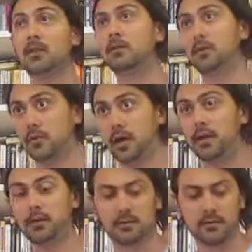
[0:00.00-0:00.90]

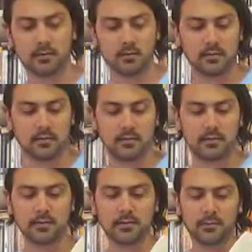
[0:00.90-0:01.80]
Okay.
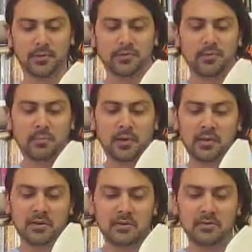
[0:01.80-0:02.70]
What do you plan
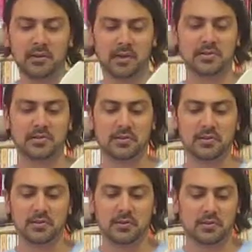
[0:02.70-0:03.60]
to do next
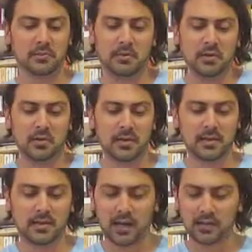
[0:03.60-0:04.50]
year? Community
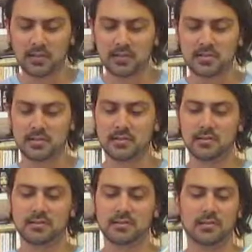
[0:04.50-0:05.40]
college?"
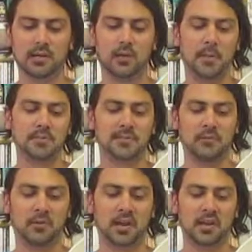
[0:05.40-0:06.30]
He wipes his
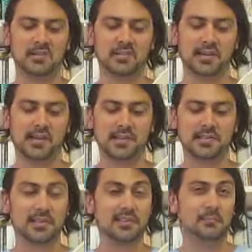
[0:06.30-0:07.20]
forehead and
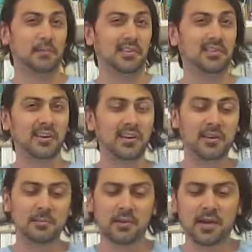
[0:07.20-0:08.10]
sighs. "The military,
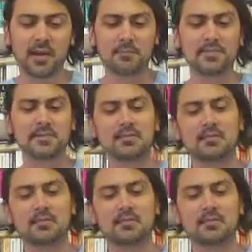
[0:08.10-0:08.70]
perhaps?"